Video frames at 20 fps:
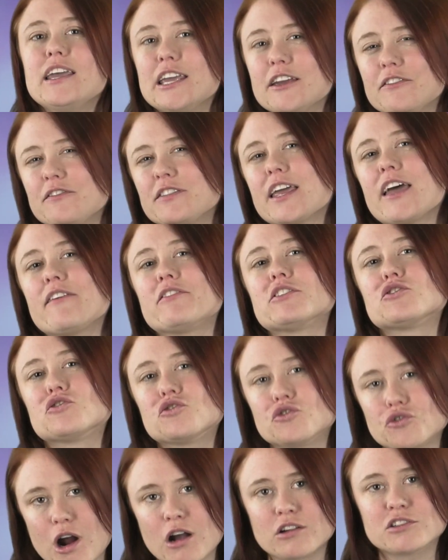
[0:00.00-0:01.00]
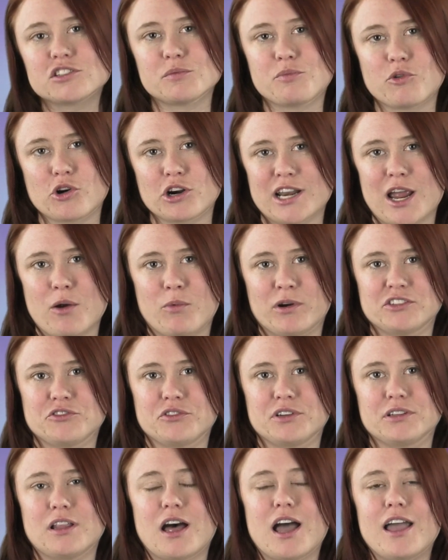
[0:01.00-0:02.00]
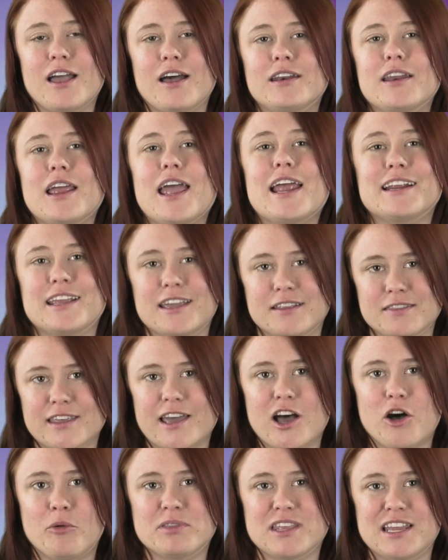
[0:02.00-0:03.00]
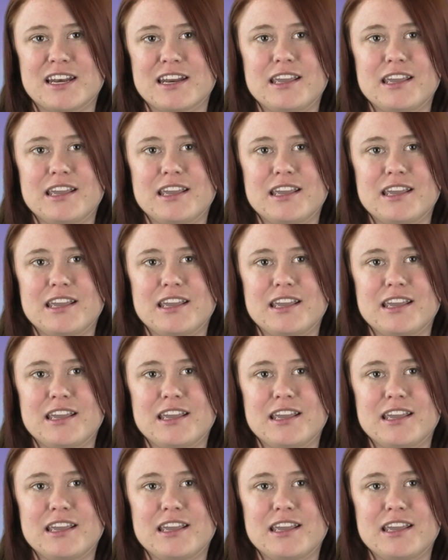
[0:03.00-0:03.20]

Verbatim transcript: if they have a strong support network to rely on and get the help they